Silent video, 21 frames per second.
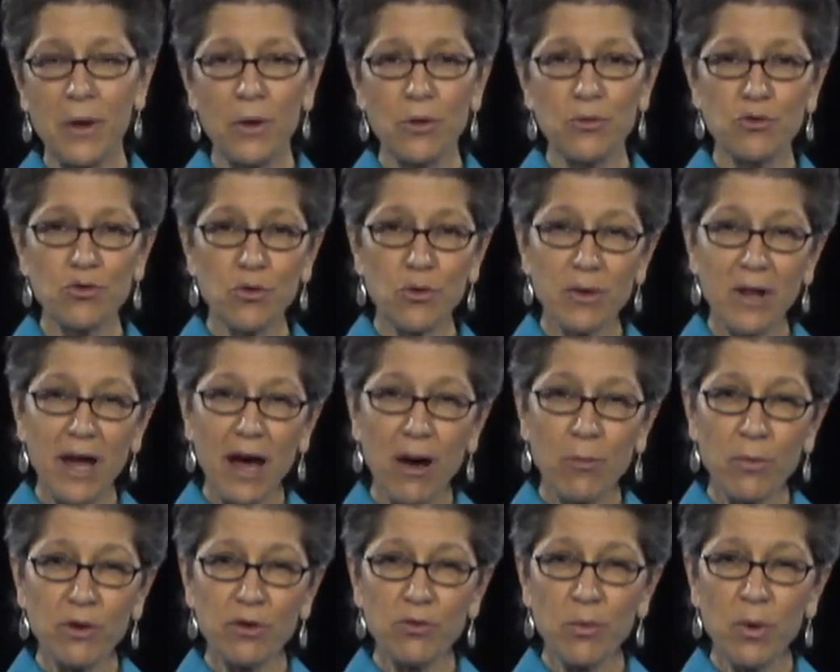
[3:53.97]
So that
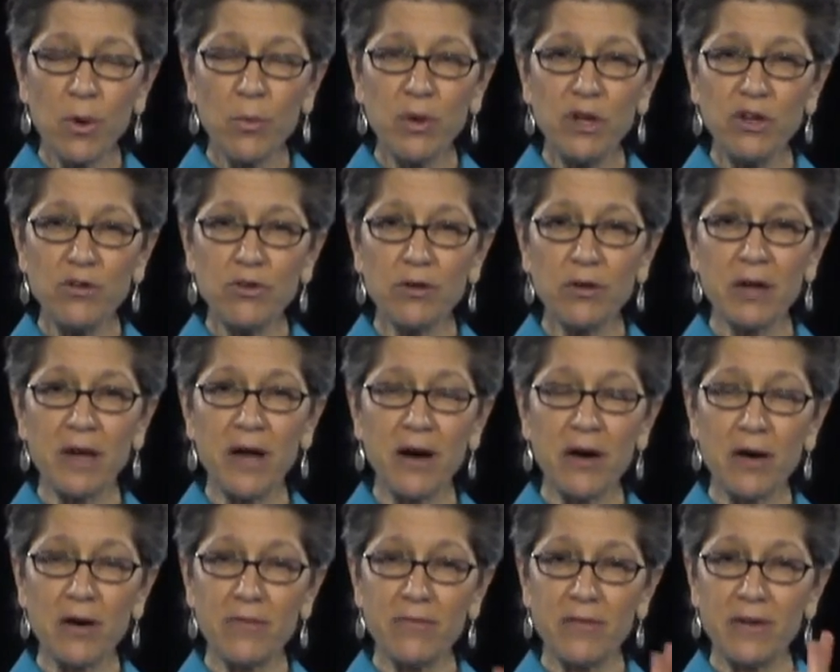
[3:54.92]
was what we took
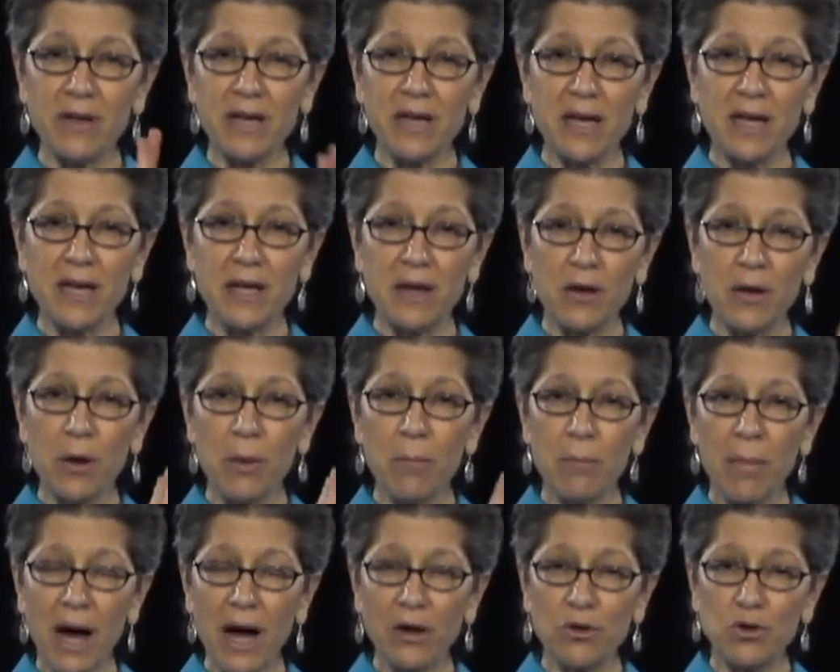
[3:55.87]
care of in
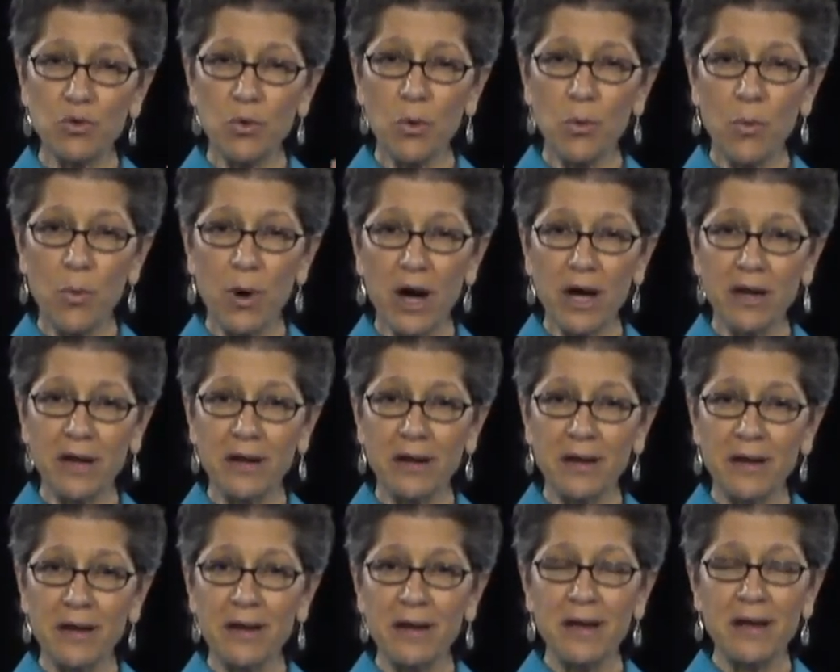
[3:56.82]
Module 1.
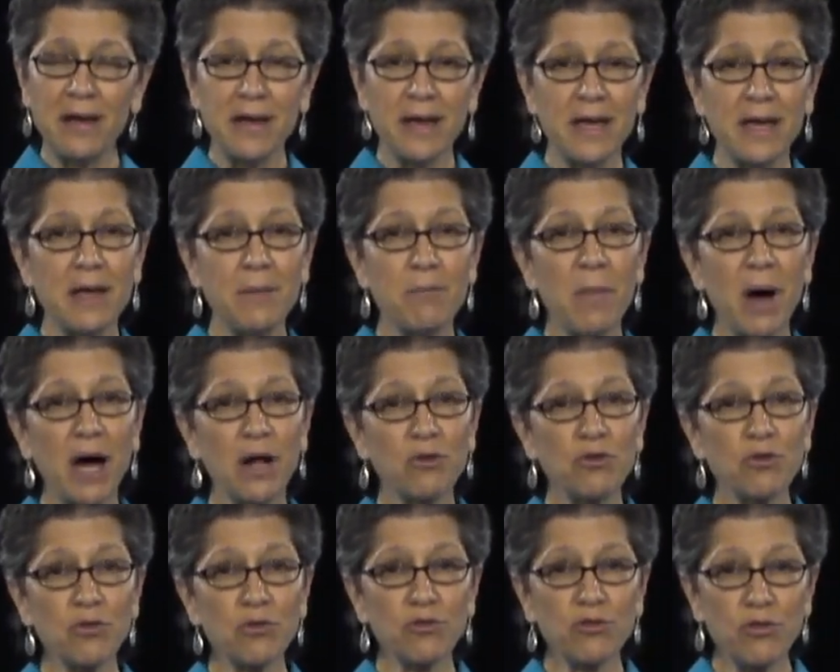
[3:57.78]
In
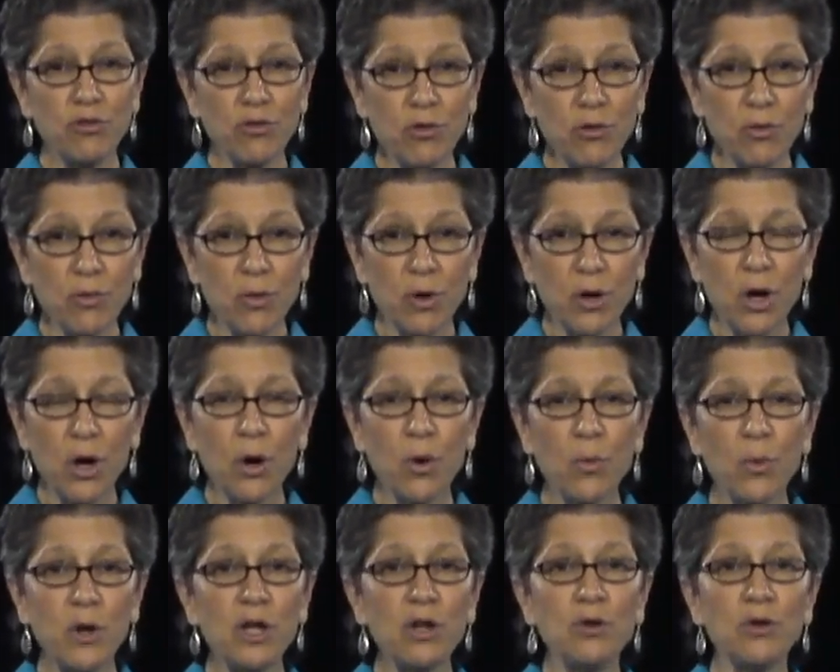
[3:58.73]
Module 2,
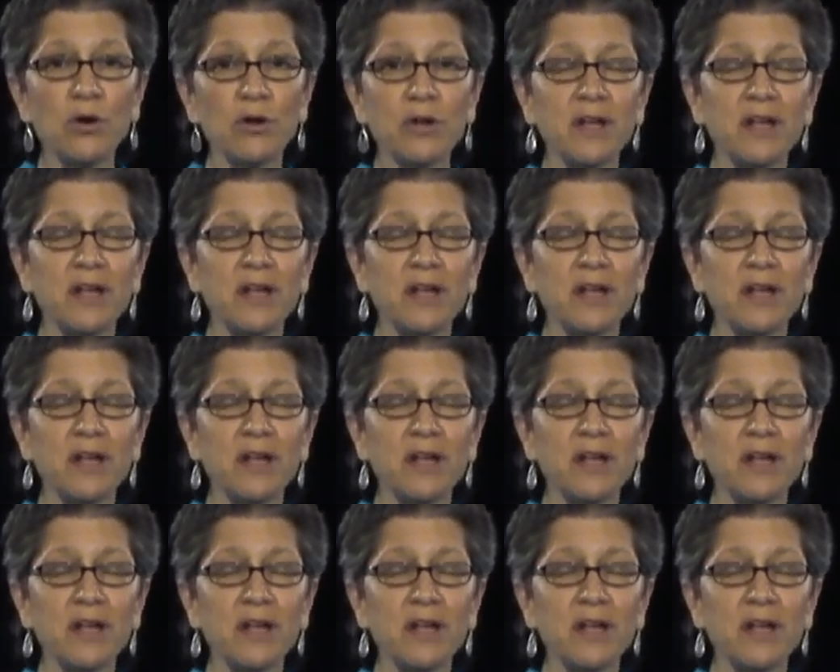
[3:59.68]
we looked